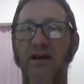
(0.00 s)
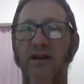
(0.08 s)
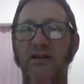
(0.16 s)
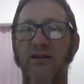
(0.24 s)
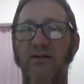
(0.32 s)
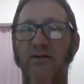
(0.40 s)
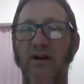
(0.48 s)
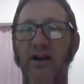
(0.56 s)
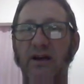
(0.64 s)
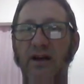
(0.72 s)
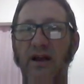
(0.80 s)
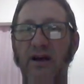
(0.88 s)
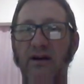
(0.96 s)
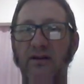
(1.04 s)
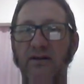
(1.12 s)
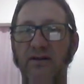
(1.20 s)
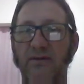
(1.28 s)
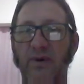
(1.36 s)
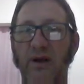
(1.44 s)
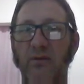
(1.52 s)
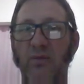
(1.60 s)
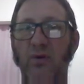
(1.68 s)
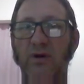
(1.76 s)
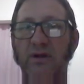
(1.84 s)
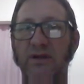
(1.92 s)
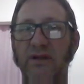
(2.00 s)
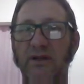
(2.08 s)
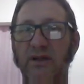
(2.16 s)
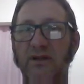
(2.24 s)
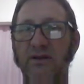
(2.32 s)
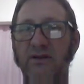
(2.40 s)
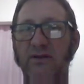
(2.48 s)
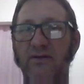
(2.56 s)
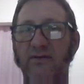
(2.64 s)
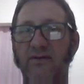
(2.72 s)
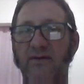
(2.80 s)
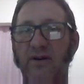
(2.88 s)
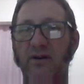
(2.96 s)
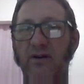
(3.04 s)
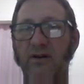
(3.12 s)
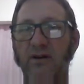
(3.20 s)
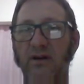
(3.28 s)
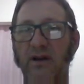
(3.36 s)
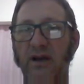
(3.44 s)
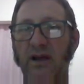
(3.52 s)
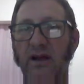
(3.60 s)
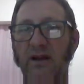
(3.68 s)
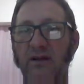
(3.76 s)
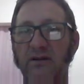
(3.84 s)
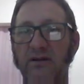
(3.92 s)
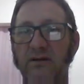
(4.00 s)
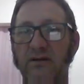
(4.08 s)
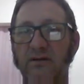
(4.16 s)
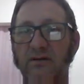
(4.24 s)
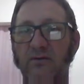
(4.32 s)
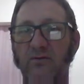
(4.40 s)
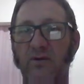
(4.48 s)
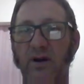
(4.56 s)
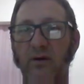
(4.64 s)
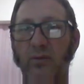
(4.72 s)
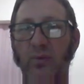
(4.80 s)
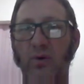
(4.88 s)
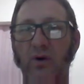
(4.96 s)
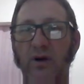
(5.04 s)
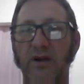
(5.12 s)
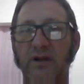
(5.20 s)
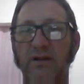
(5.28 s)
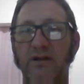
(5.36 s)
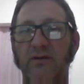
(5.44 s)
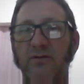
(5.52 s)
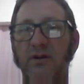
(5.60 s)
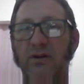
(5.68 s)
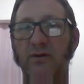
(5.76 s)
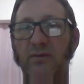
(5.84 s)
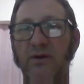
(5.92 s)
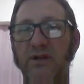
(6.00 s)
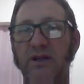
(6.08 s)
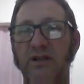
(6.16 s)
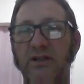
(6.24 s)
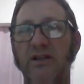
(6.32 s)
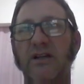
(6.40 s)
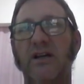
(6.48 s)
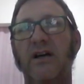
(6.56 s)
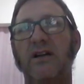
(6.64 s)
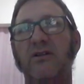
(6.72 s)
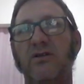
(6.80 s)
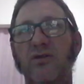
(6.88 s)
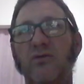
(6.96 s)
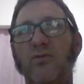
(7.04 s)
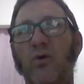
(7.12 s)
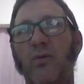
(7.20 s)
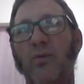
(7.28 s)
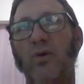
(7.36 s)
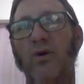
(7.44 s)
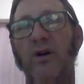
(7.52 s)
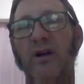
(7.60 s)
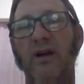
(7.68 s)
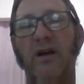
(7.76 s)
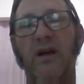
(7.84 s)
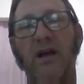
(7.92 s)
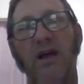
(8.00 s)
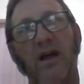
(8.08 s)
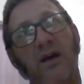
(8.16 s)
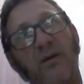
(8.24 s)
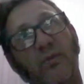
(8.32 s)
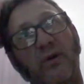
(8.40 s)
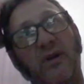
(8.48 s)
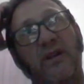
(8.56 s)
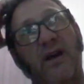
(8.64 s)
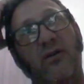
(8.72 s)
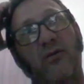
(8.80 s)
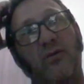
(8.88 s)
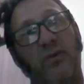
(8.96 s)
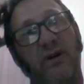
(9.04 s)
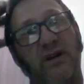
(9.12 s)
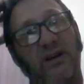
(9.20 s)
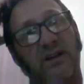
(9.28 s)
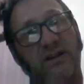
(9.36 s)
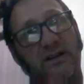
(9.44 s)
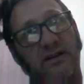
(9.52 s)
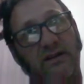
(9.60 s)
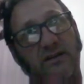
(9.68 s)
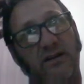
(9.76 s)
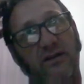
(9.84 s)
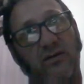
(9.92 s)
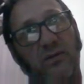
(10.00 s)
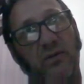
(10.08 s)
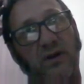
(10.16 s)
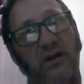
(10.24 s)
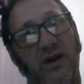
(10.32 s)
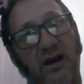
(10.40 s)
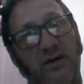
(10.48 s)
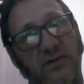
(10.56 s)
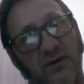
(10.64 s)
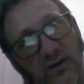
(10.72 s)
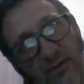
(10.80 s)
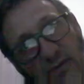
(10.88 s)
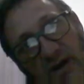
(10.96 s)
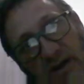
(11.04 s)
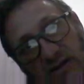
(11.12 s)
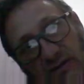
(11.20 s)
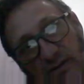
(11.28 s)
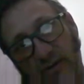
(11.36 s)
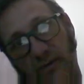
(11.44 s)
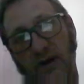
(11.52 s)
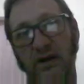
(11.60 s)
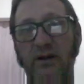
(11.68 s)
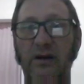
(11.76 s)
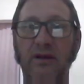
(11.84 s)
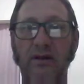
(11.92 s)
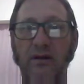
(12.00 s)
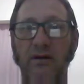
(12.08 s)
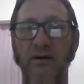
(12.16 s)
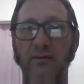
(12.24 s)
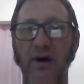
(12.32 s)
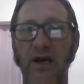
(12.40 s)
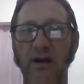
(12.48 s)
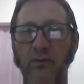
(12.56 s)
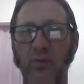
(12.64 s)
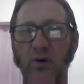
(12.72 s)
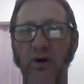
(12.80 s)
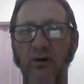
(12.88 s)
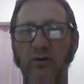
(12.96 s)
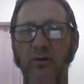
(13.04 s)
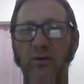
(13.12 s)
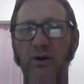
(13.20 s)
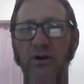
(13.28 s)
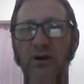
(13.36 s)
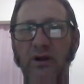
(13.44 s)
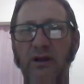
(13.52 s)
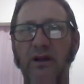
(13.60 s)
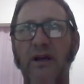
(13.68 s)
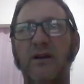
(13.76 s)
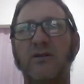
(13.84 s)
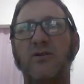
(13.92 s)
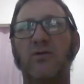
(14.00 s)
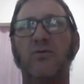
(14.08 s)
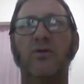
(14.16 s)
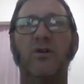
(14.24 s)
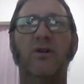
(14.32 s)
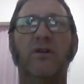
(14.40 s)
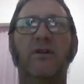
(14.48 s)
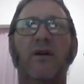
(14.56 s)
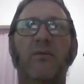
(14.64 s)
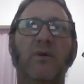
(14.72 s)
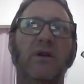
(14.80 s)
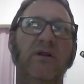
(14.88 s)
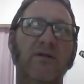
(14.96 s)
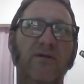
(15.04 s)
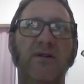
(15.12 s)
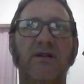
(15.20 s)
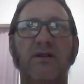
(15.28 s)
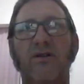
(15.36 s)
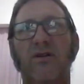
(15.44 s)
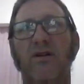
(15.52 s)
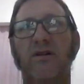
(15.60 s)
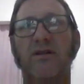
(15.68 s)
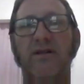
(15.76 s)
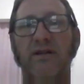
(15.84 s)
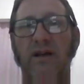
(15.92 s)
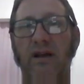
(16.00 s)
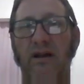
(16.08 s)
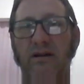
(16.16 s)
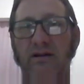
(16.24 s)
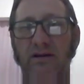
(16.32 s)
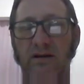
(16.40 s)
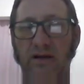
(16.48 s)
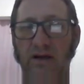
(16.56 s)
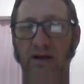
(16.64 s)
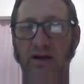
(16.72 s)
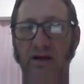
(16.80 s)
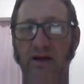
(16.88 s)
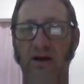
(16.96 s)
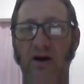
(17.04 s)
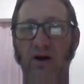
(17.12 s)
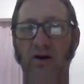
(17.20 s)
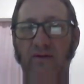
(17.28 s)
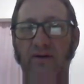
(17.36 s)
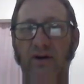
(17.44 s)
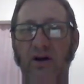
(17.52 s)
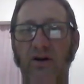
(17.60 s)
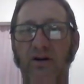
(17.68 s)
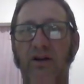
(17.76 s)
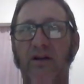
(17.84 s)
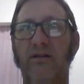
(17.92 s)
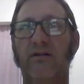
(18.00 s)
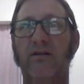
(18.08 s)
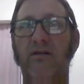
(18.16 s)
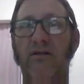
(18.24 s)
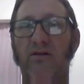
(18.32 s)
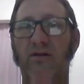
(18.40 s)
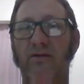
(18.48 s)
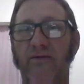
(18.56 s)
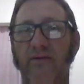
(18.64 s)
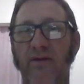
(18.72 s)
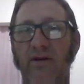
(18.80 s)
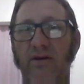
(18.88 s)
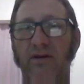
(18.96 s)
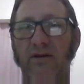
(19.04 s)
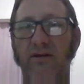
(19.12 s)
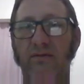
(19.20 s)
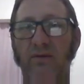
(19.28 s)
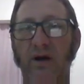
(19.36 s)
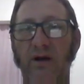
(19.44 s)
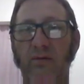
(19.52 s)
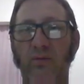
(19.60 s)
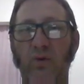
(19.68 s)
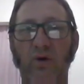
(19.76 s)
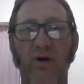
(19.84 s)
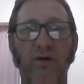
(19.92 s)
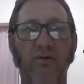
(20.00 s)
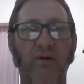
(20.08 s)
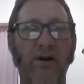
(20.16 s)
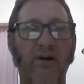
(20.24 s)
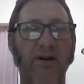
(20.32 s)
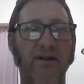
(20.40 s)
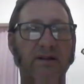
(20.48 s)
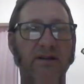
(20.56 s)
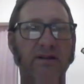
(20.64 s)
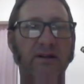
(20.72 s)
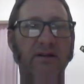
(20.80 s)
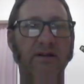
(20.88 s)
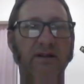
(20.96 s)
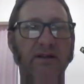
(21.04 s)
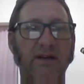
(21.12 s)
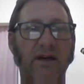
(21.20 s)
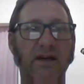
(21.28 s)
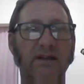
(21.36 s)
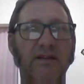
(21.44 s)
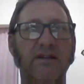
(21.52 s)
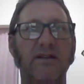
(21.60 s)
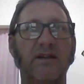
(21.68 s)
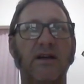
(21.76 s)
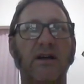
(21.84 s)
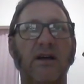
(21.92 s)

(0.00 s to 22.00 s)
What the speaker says: So right now, this main poi is connected to your phone and 1 poi. So we could potentially add 2 more poi, but that would be it. That would be the absolute maximum. And then the main poi would be doing extra work. That means restarts and overloading of the main poi. Whereas in this case,